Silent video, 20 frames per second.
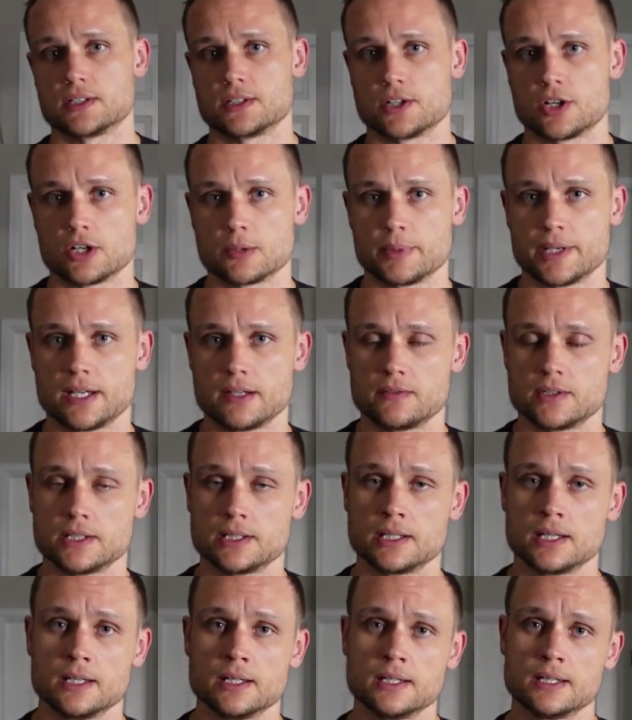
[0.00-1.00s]
carb
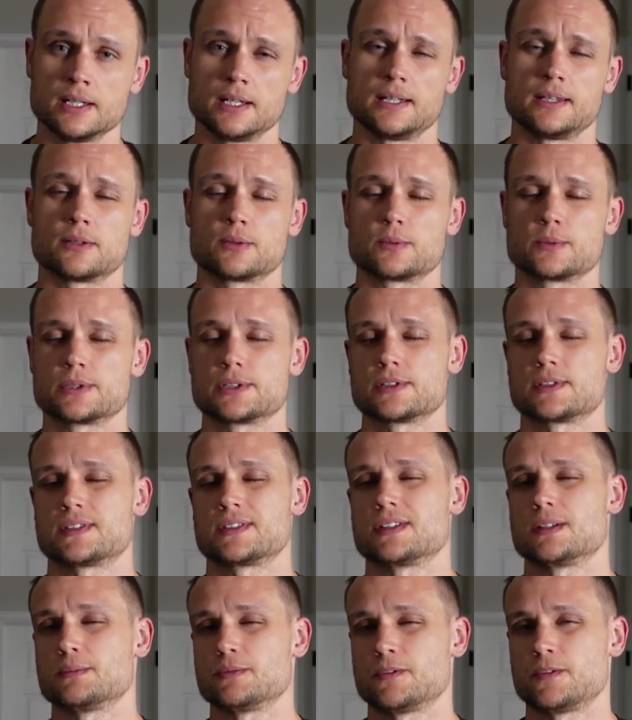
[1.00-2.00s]
heavy, and there were
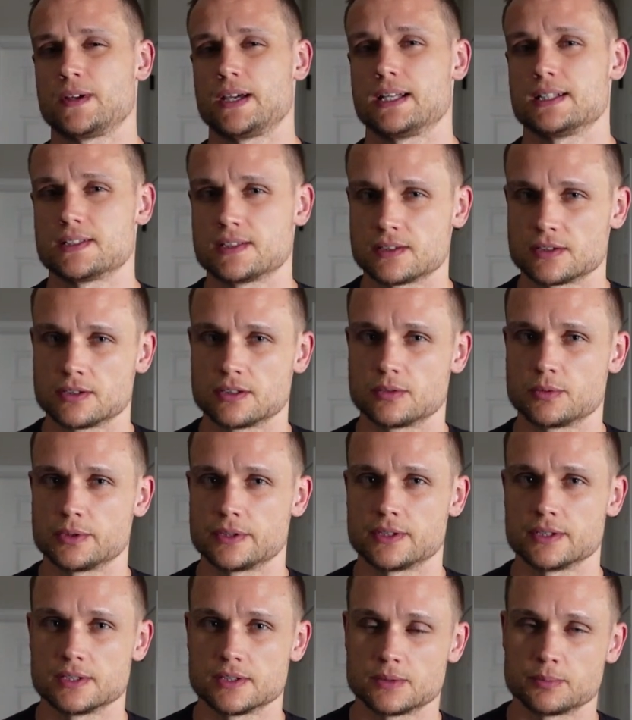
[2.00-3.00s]
some fats to cook with
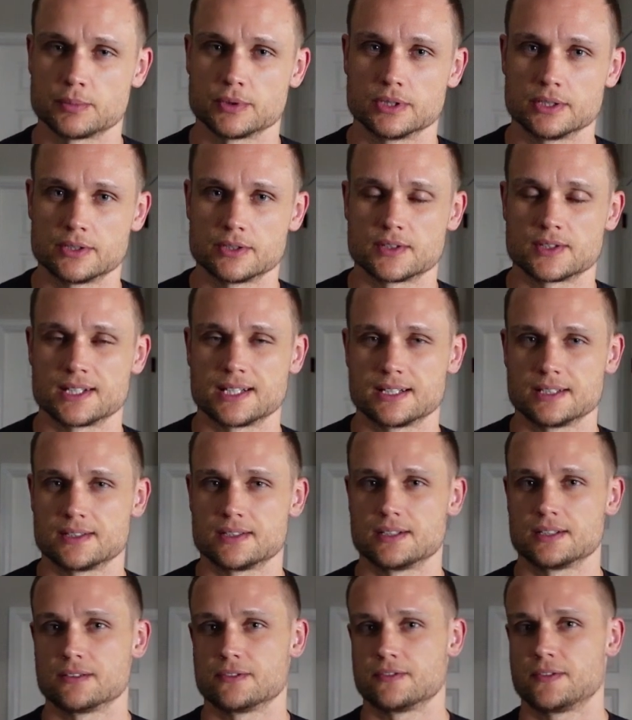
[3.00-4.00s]
this, but there's not a
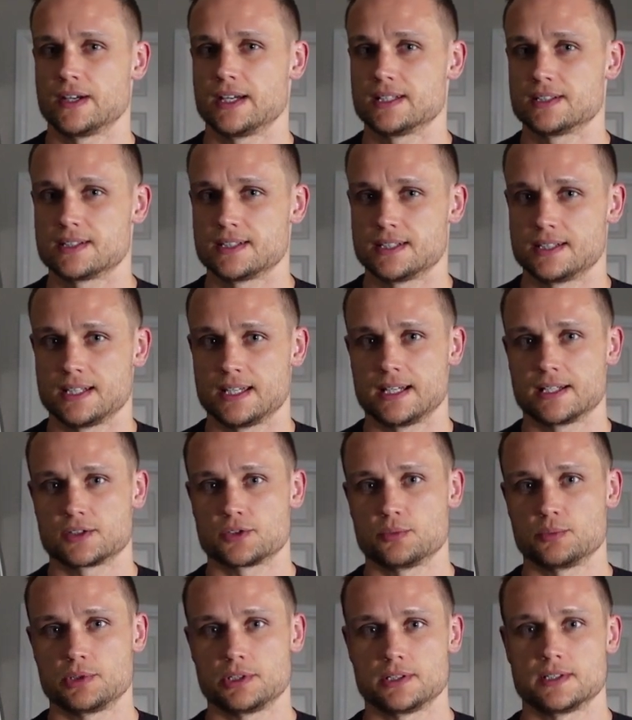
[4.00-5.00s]
ton of fats in the
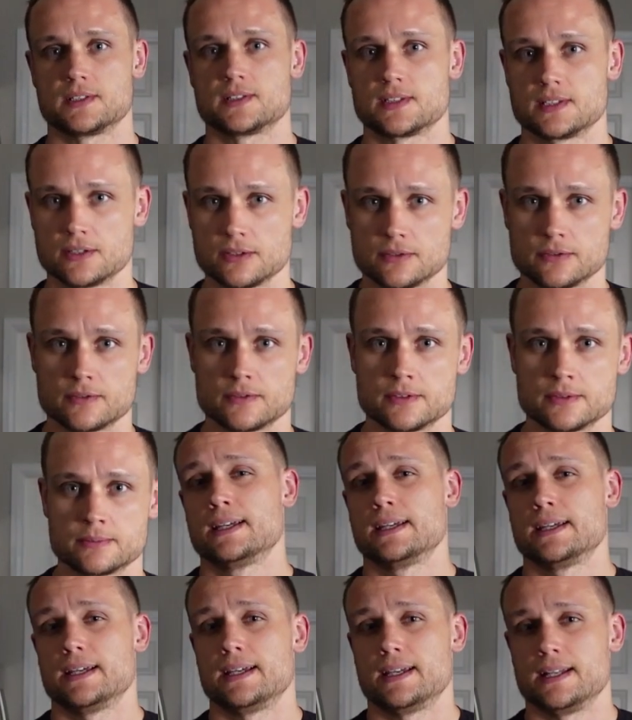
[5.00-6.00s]
actual meal itself.
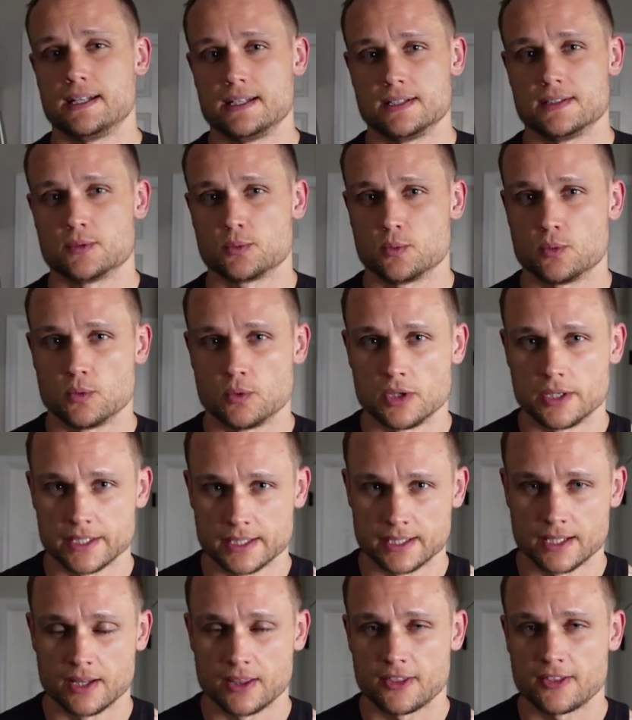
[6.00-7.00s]
It is
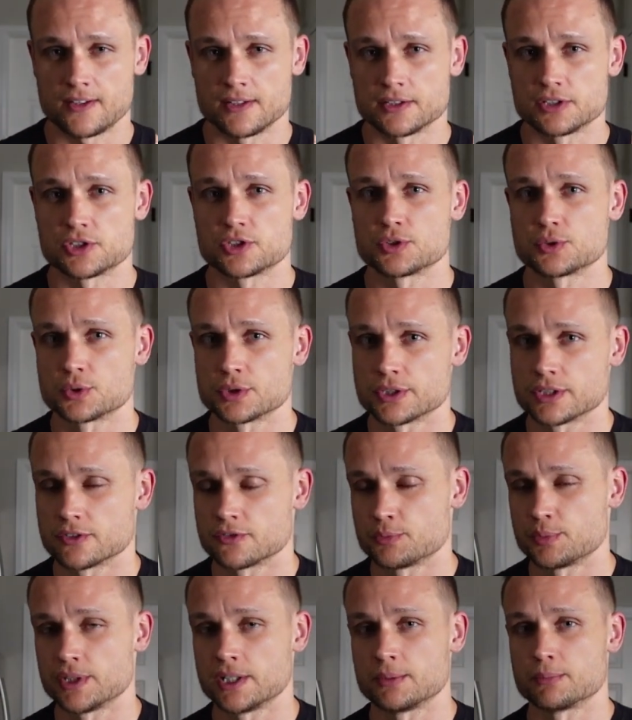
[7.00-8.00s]
one thing short
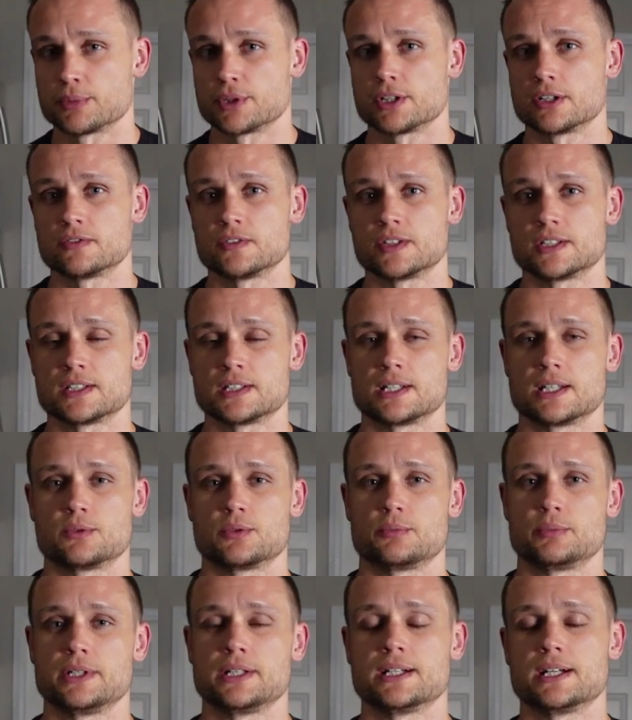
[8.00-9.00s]
of being perfect, and that
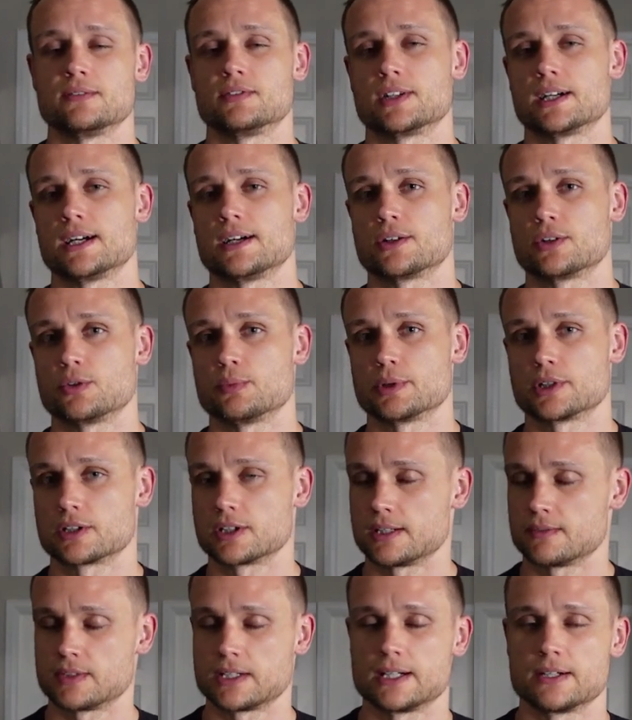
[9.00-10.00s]
would be an avocado, but our
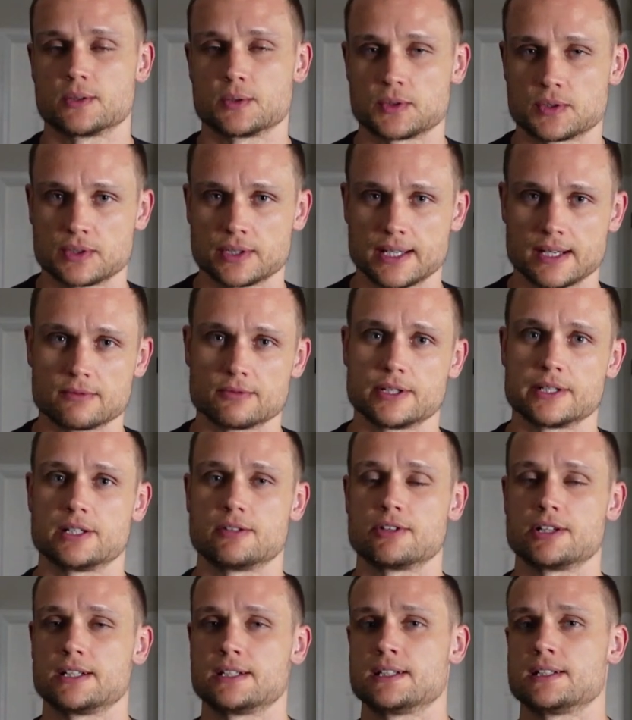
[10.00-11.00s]
avocados are not ready
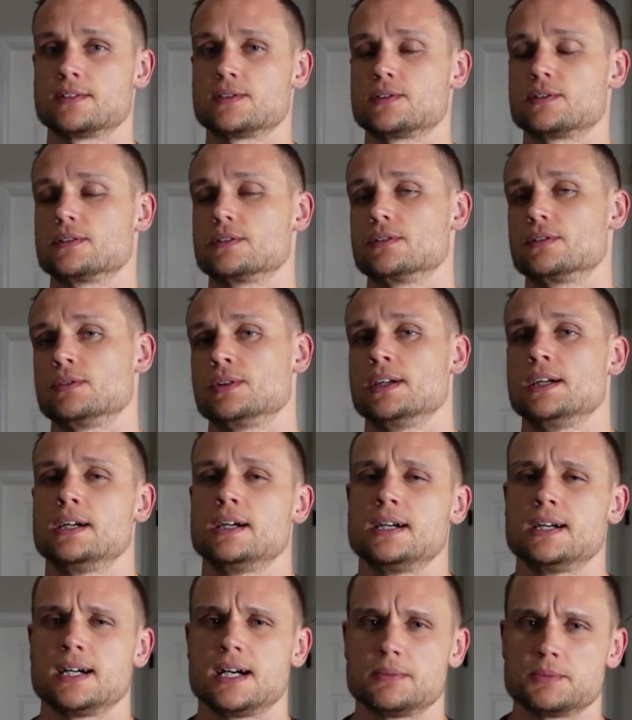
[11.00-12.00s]
right now, so
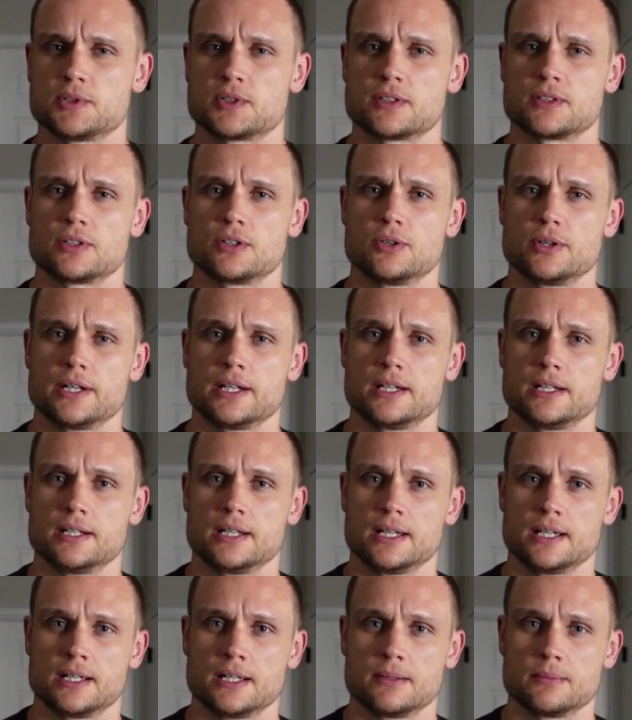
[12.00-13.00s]
I'm just gonna go ahead
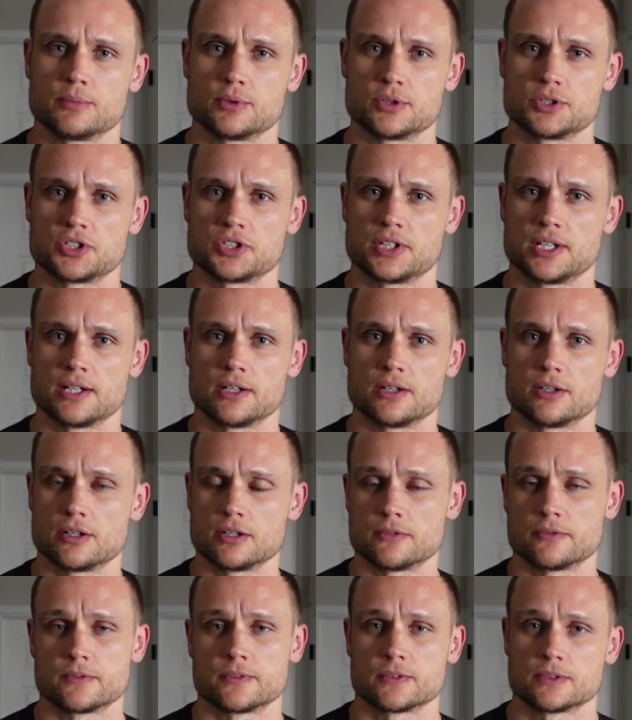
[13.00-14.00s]
and push that
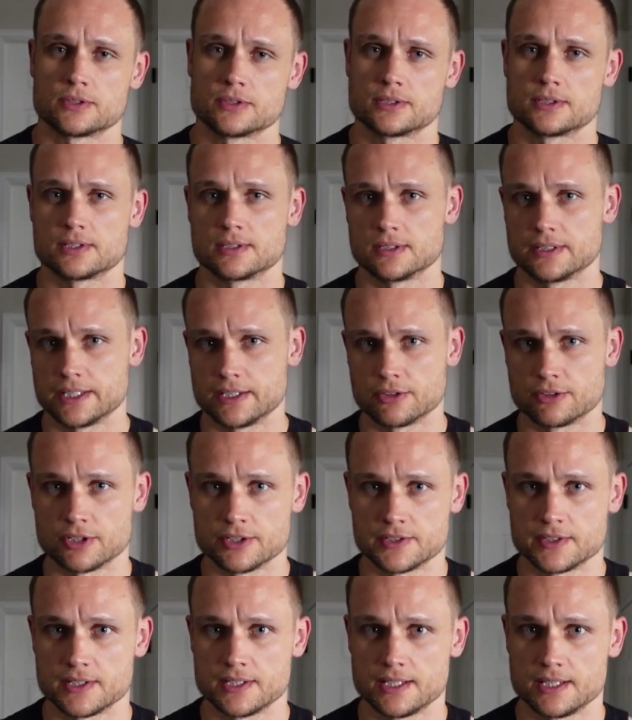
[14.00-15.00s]
off to later
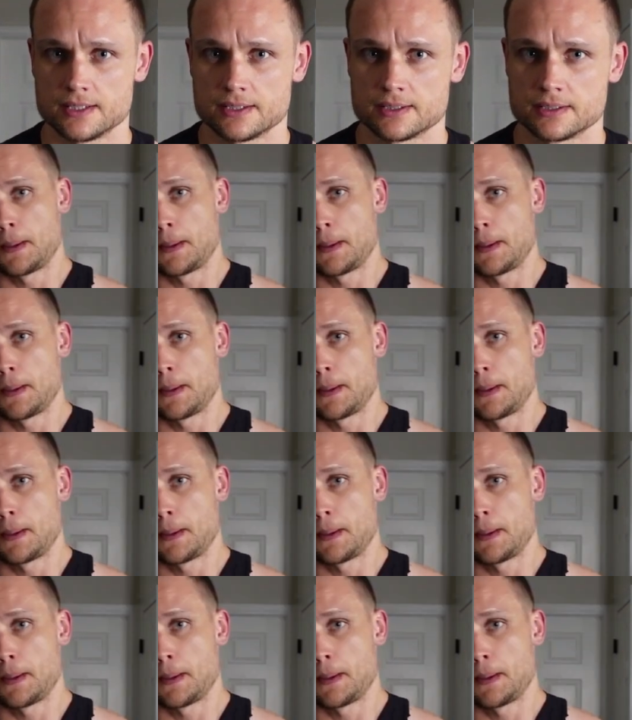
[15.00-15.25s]
on today.